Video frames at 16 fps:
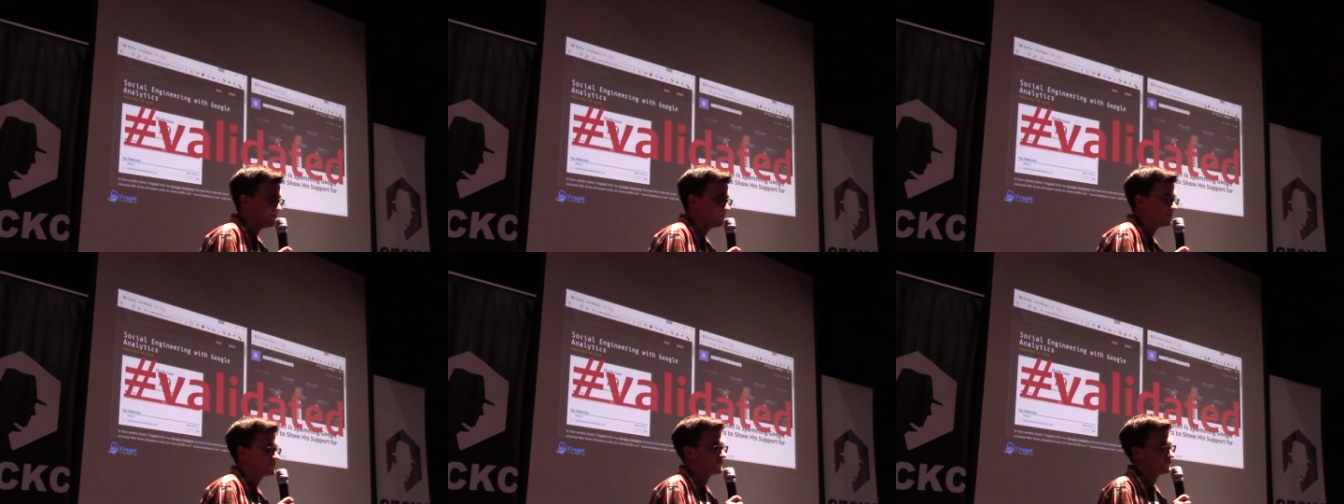
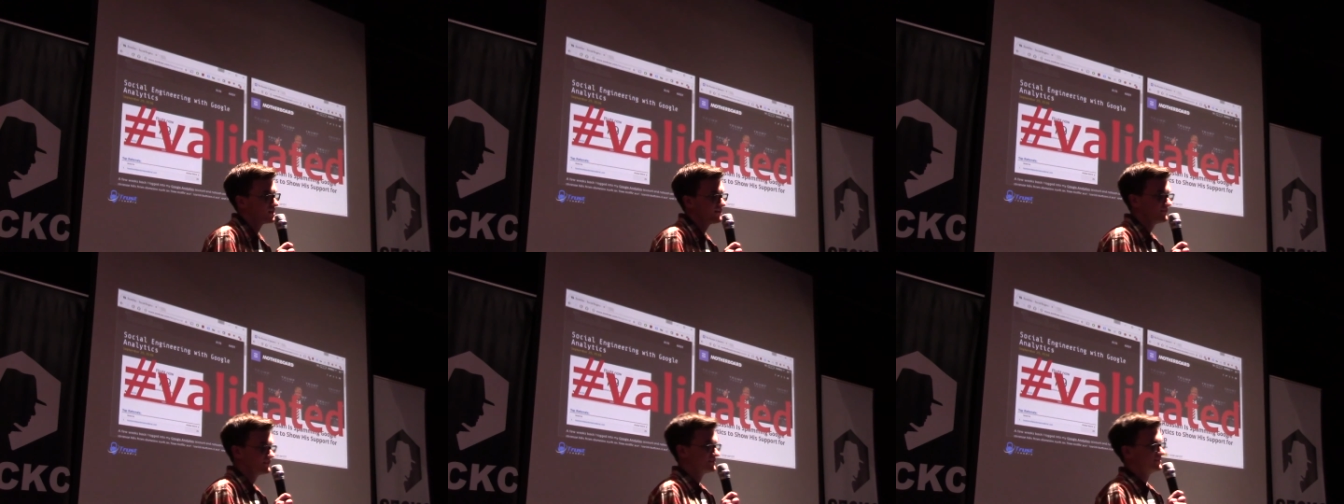a bunch of
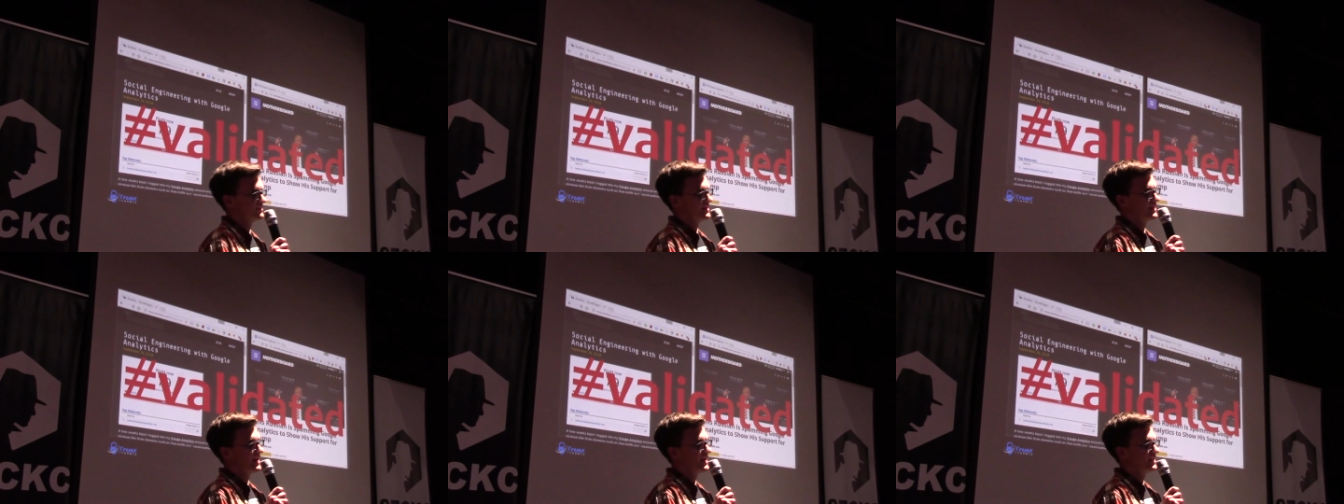traffic to
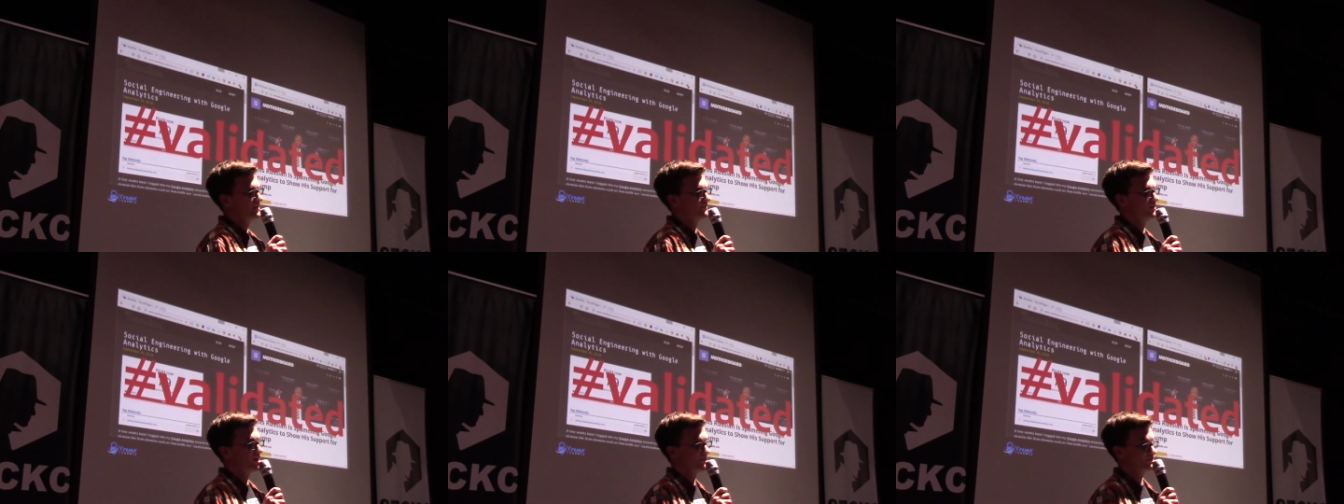that
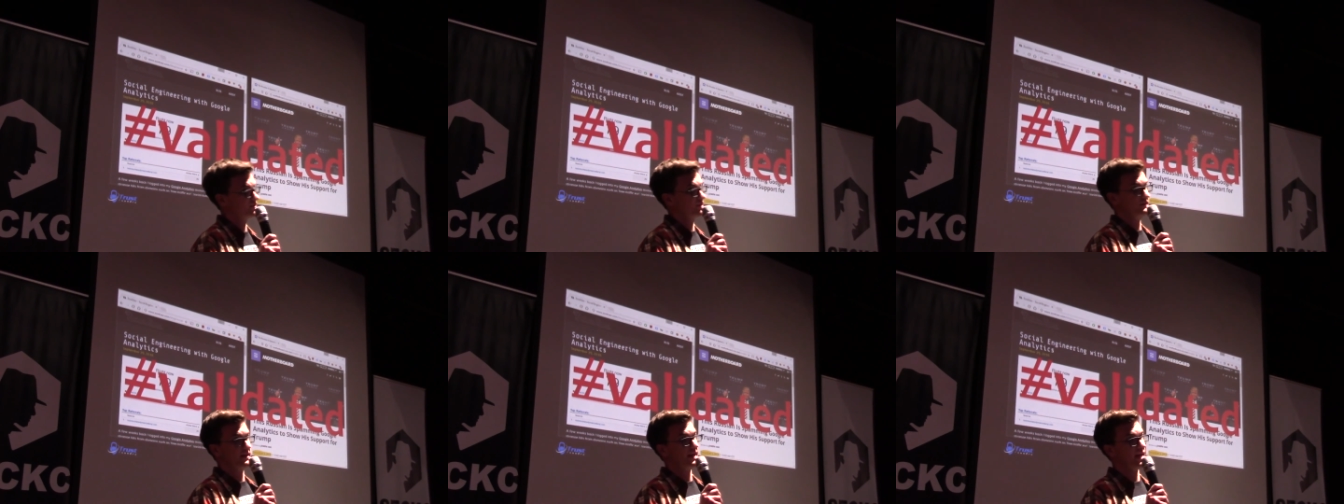item and all of a
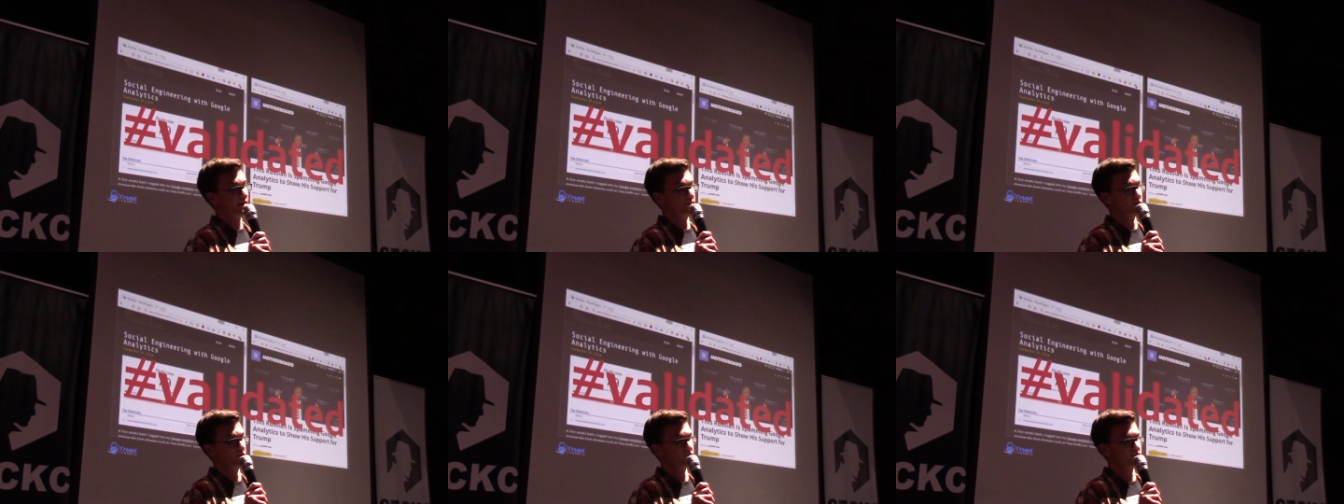sudden that
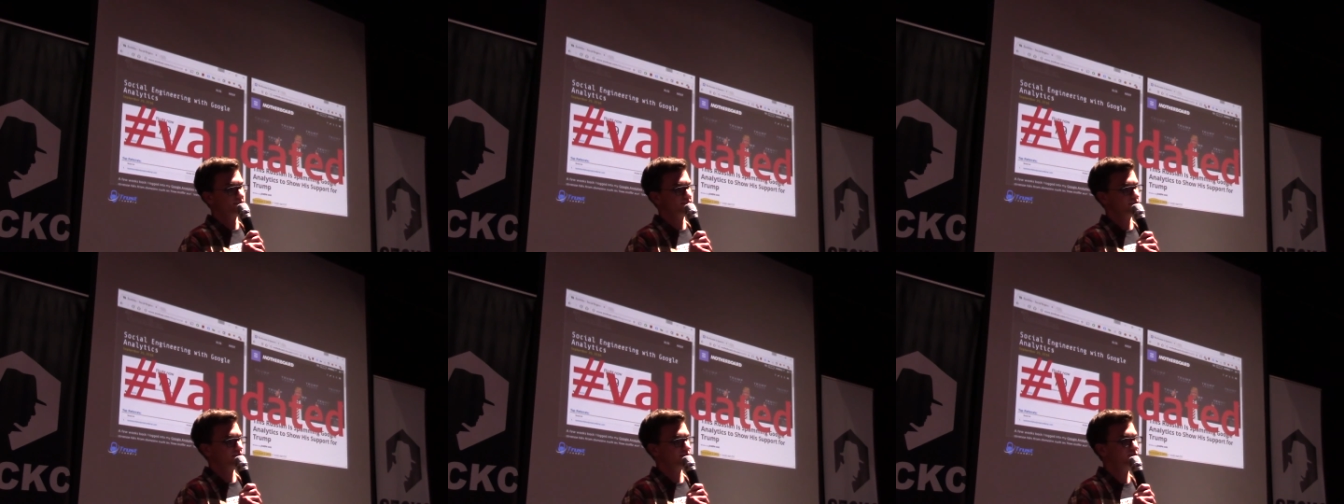item goes on
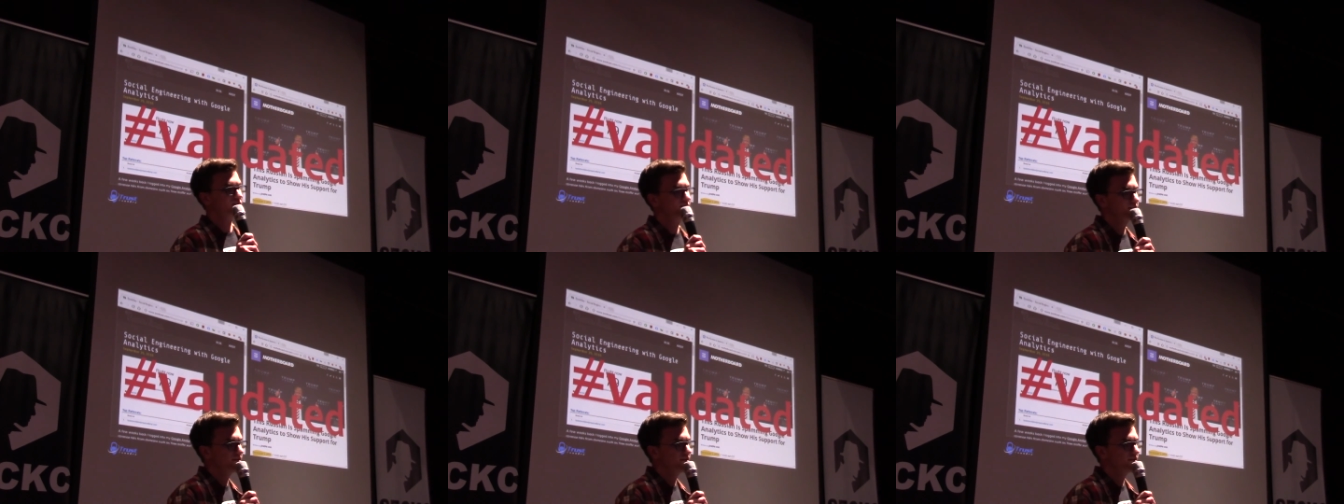sale.